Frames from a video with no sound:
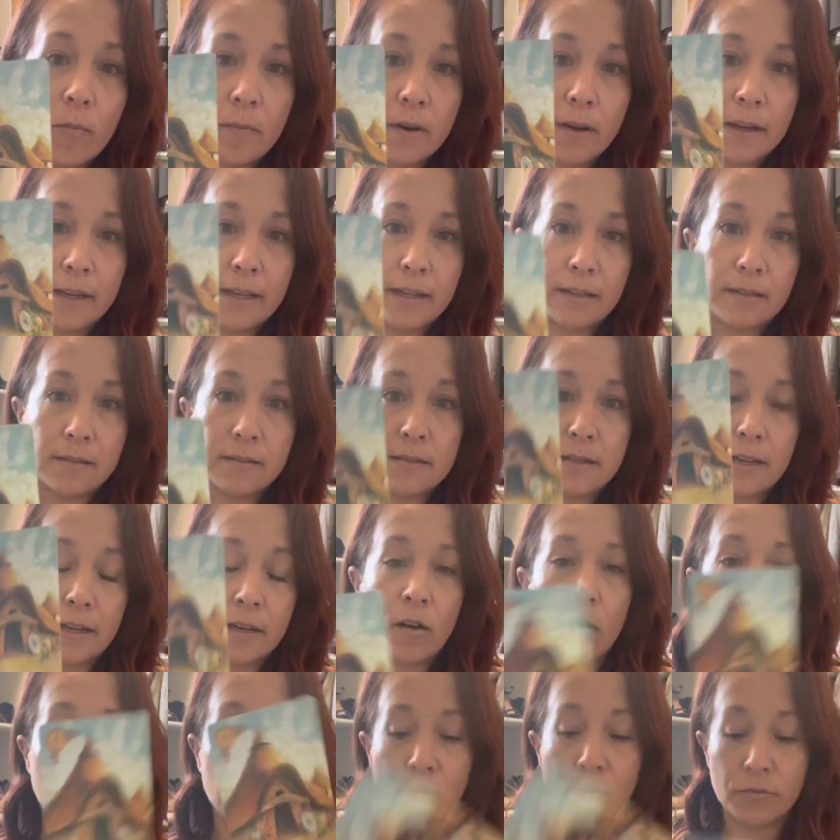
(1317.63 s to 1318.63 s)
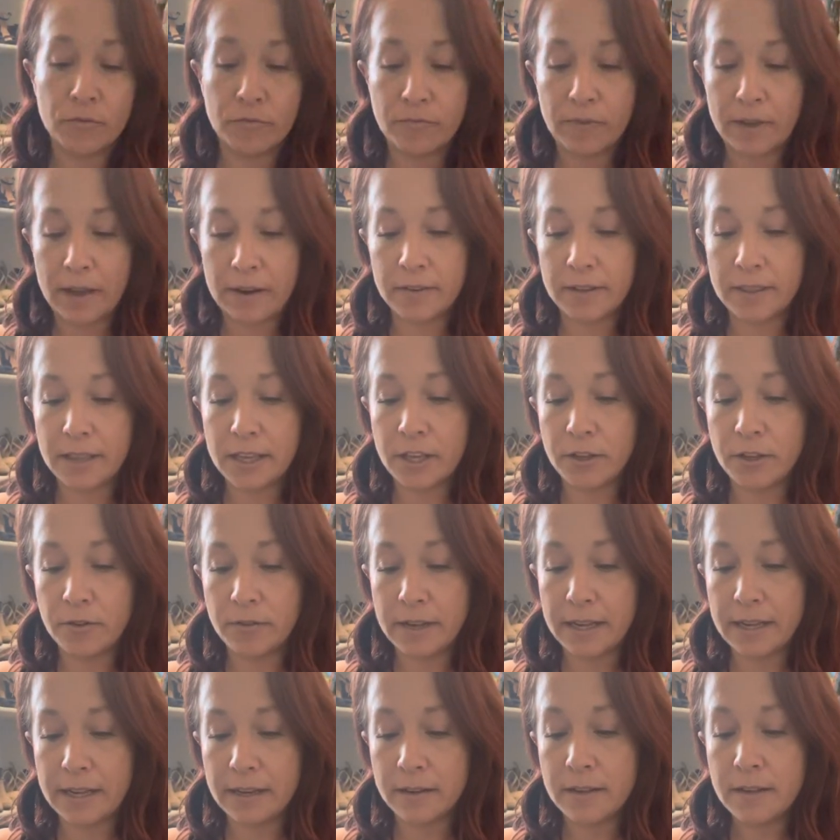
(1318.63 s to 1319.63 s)
and all of everything you
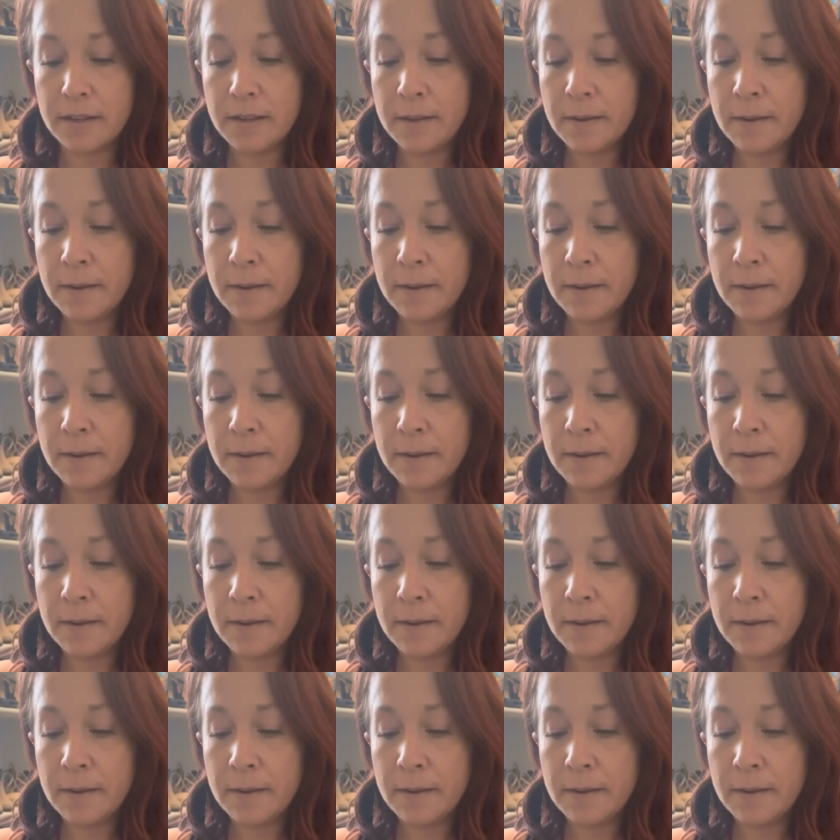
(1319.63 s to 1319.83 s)
need,